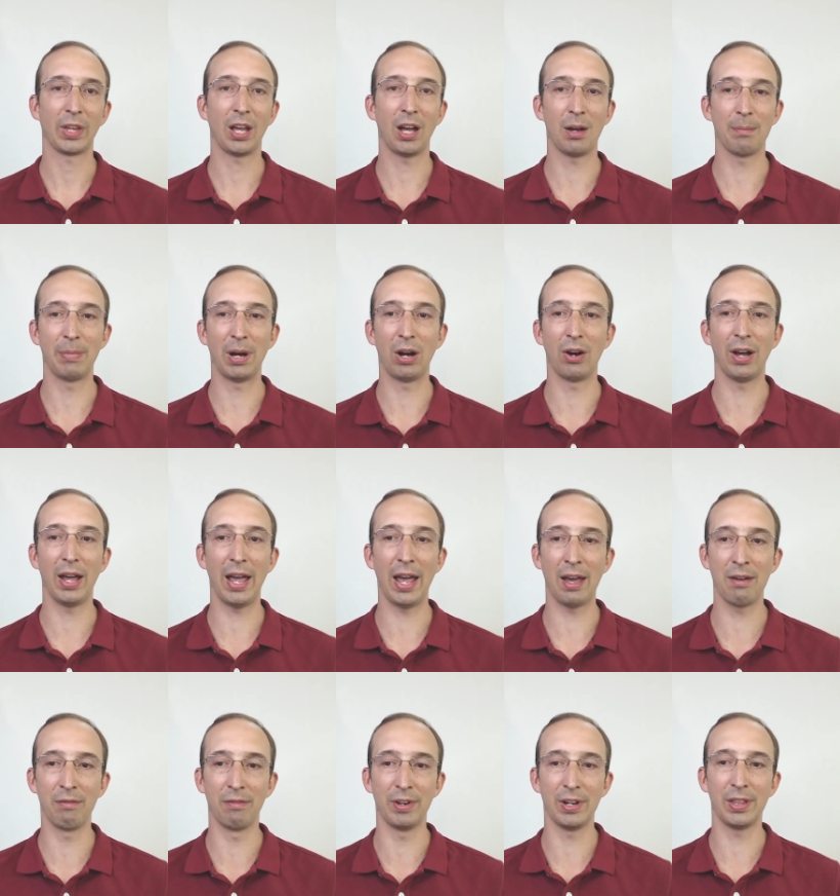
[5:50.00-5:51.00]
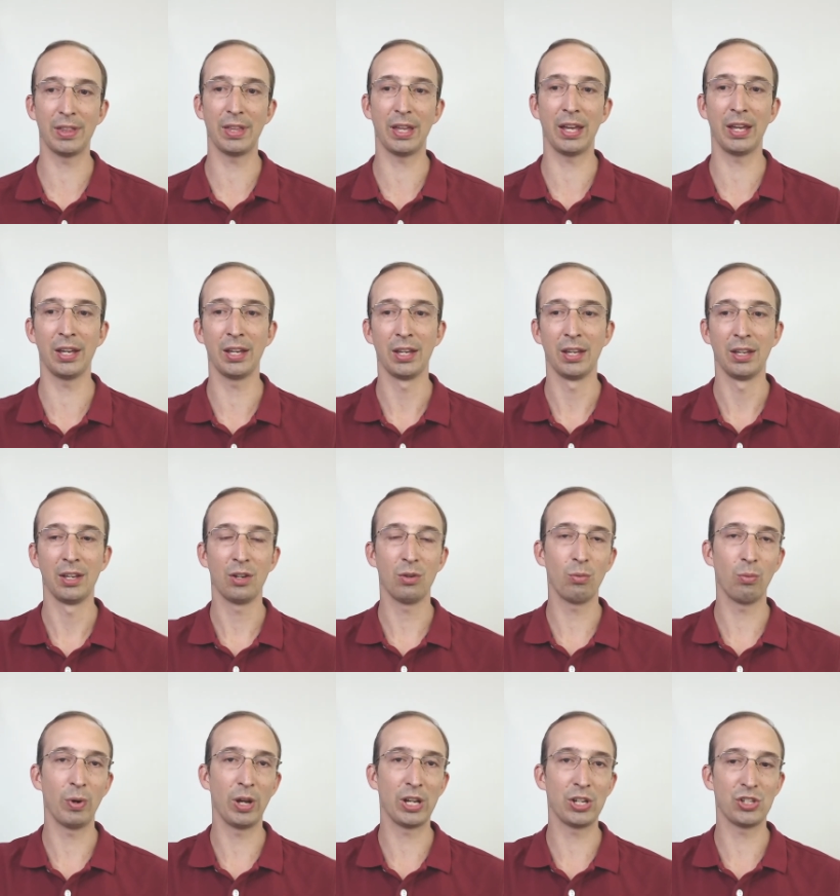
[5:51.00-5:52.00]
about everything
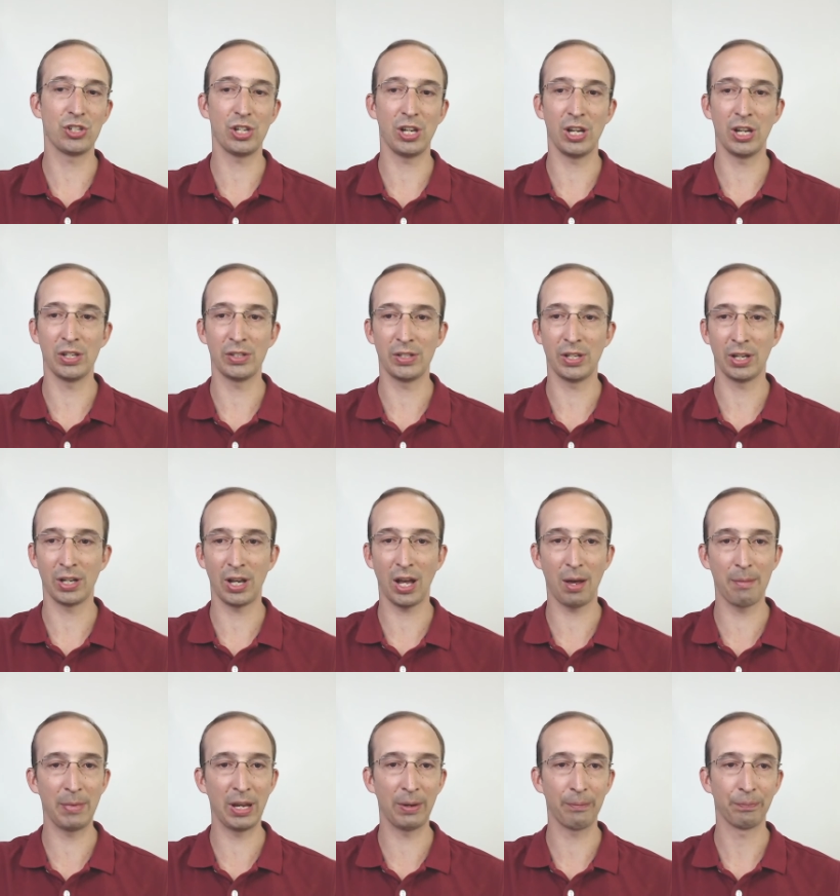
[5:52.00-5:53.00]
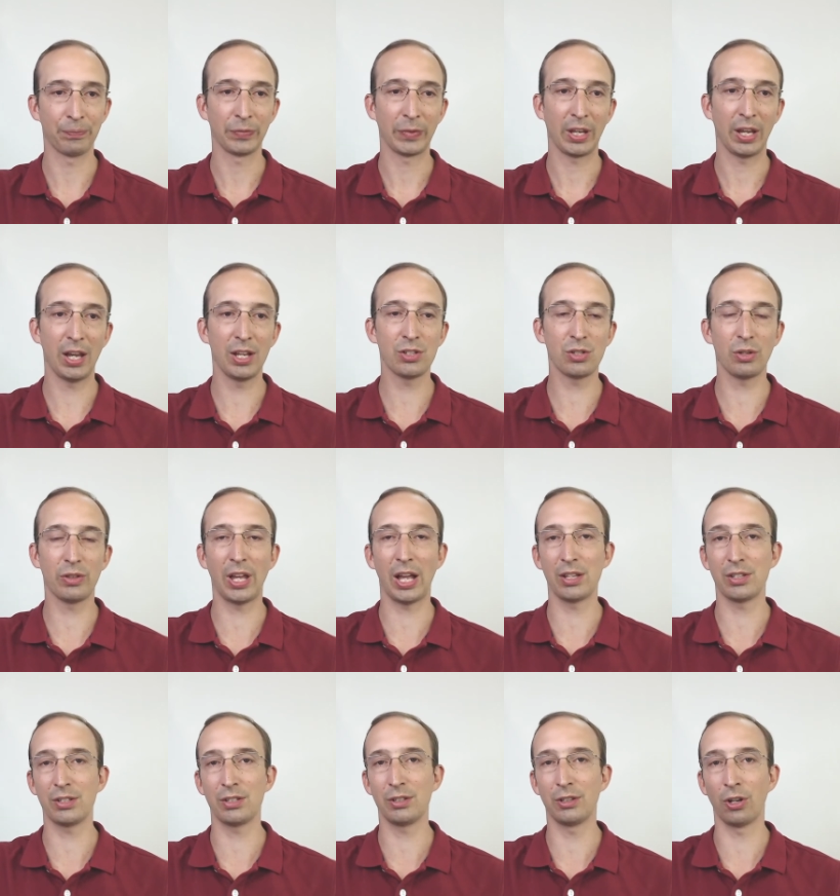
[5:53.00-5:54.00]
which is coming. And so
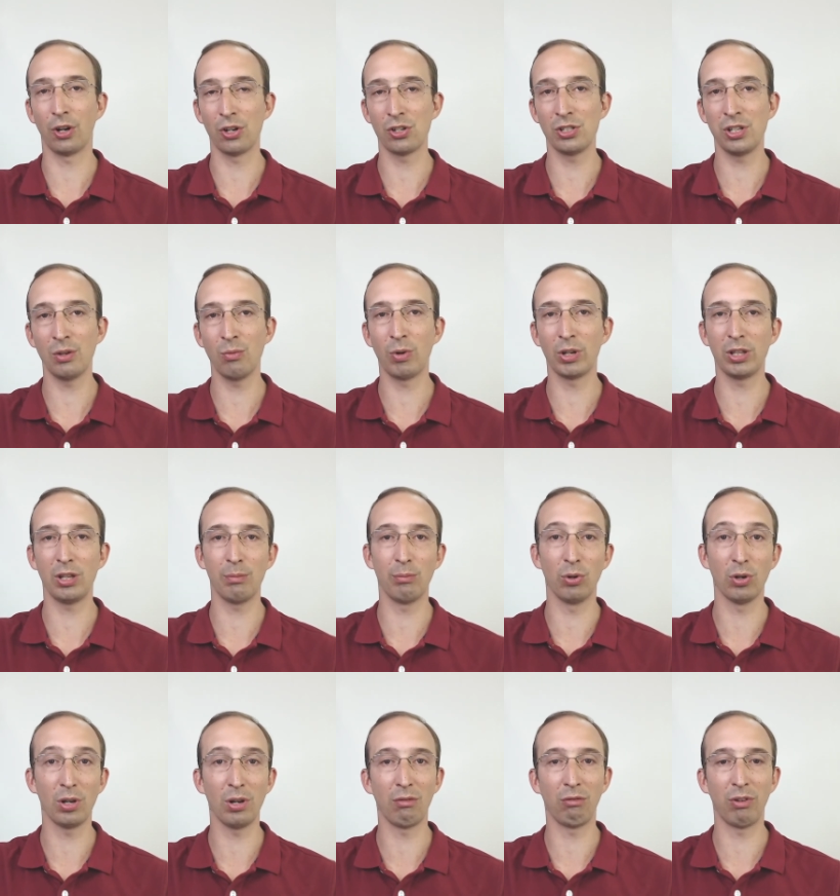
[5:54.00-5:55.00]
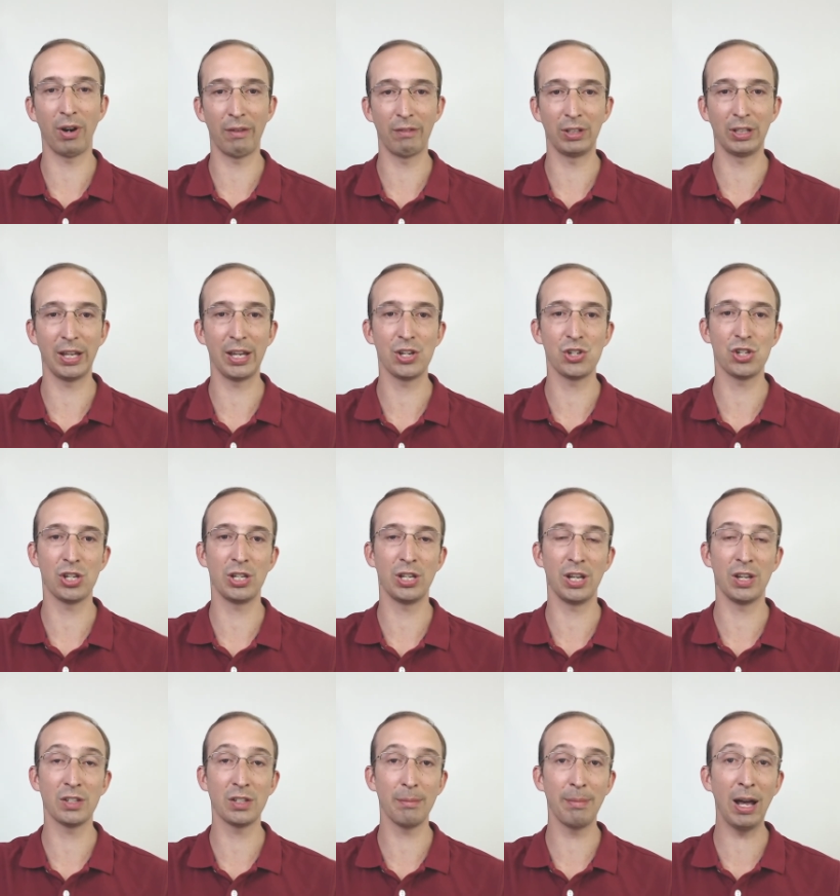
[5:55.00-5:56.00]
that's largely what the book of Revelation
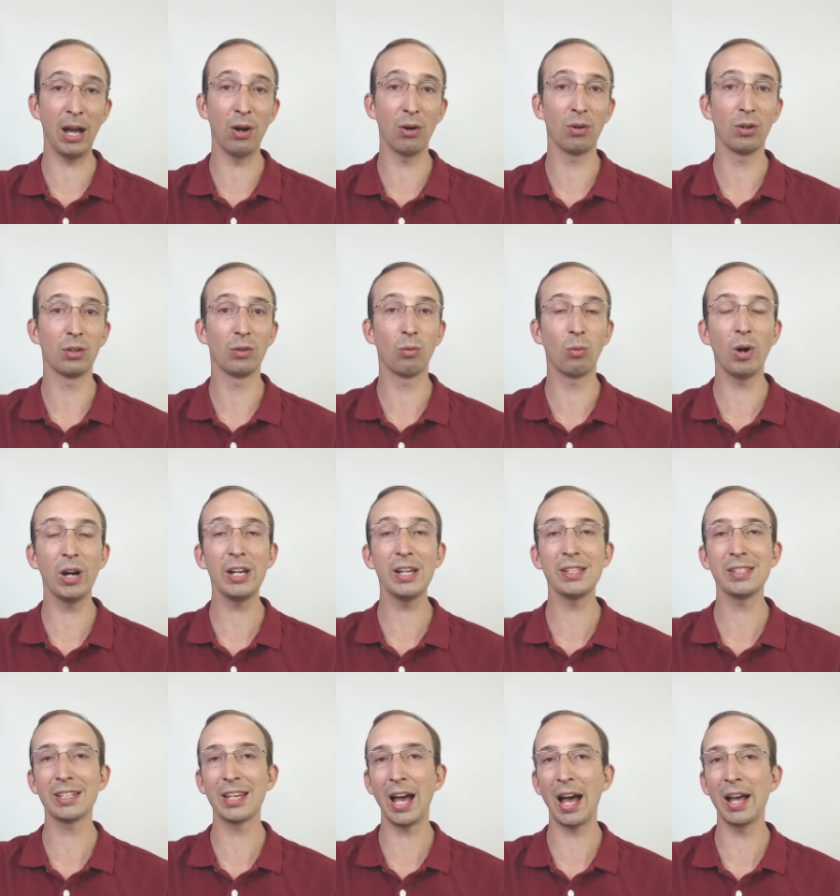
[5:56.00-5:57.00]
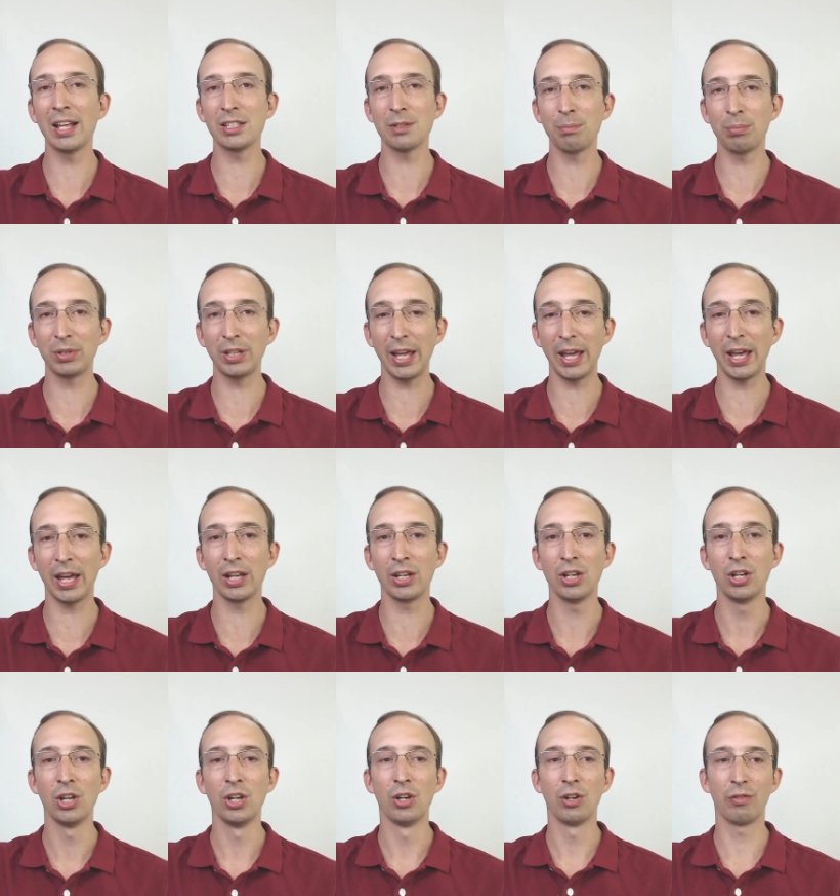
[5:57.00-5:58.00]
is about. What is God's
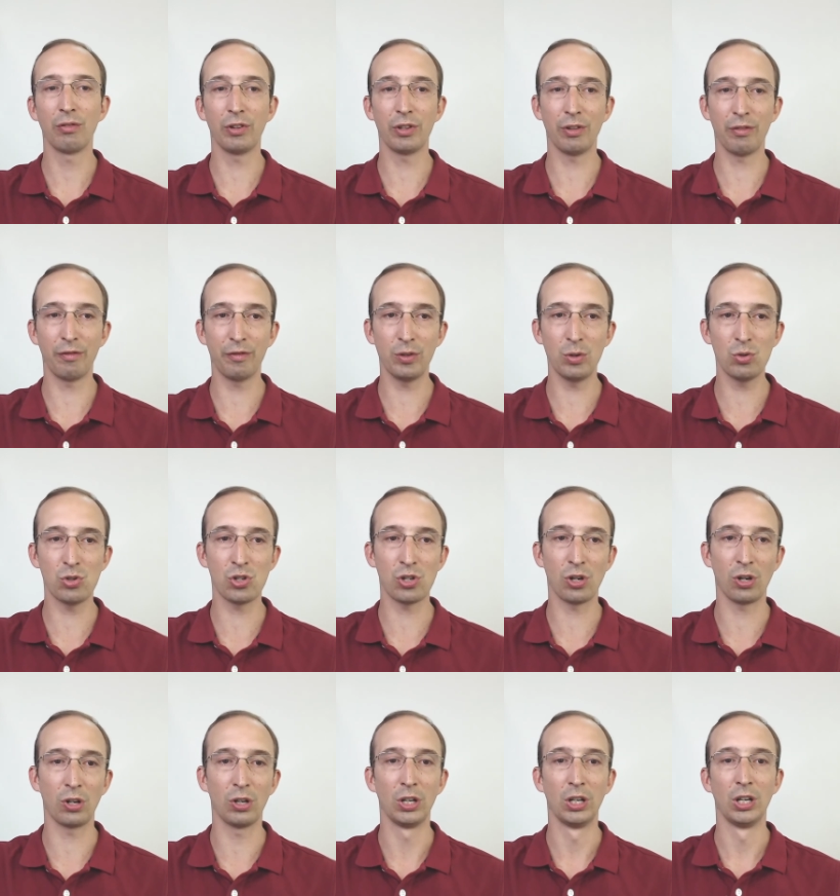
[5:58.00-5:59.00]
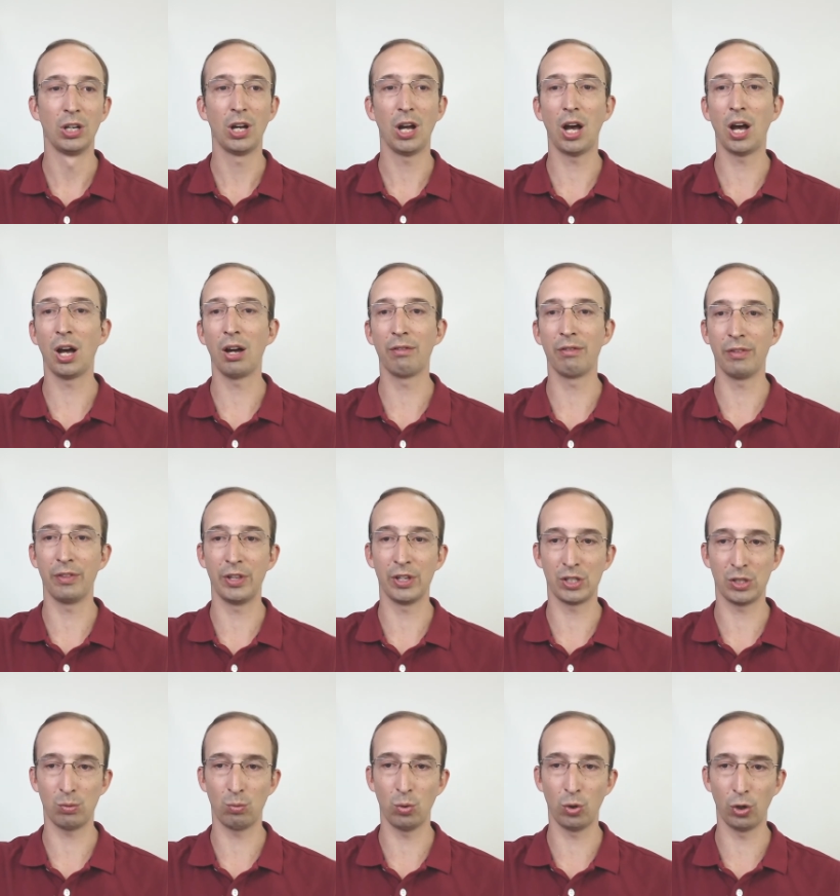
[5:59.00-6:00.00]
plan for the future of
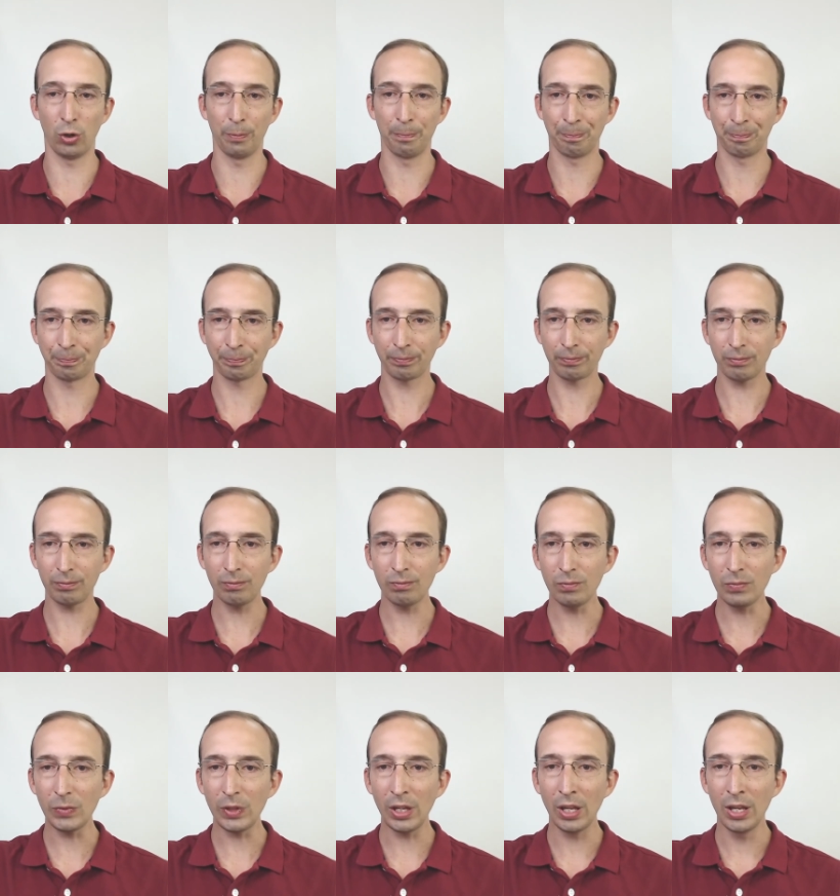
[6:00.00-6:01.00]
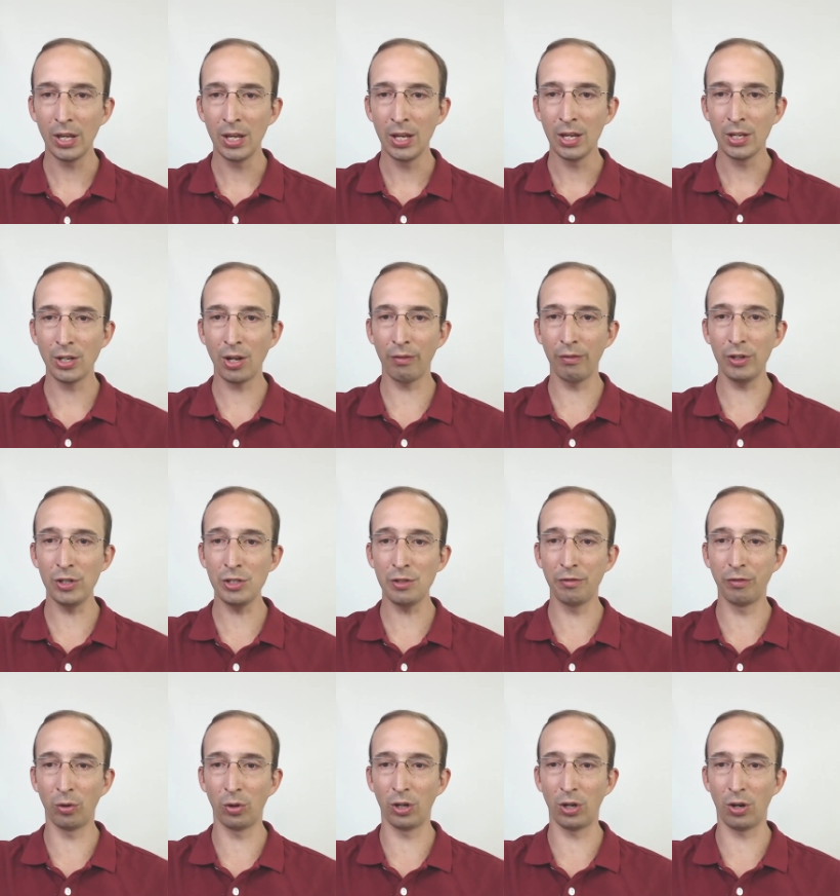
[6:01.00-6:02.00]
this world? Now, verse
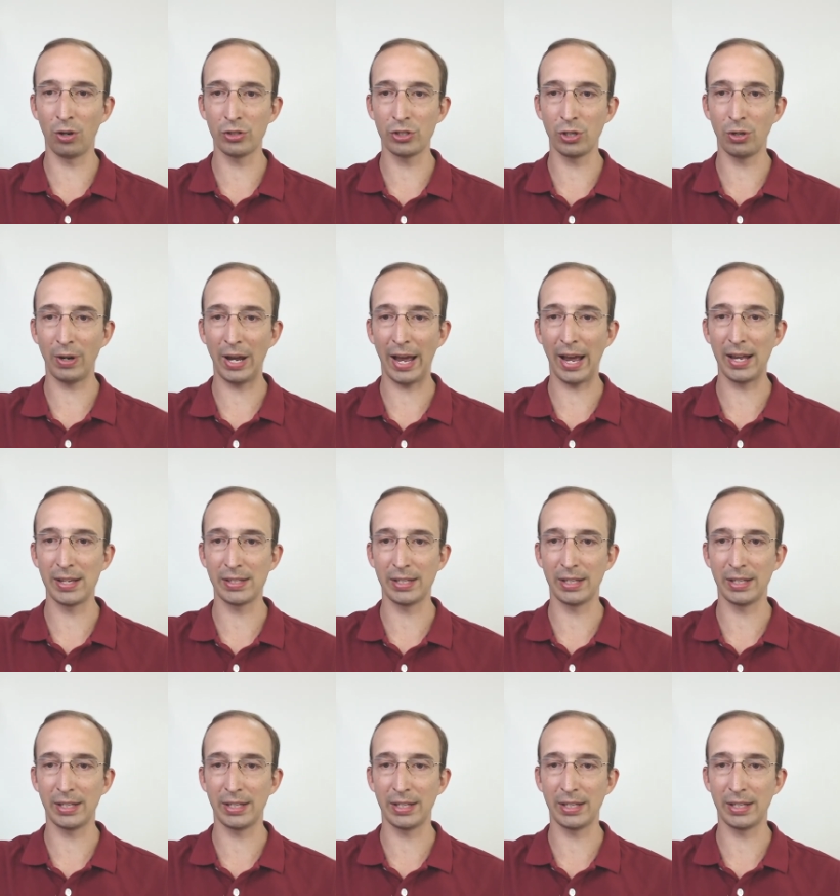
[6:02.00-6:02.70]
4 also has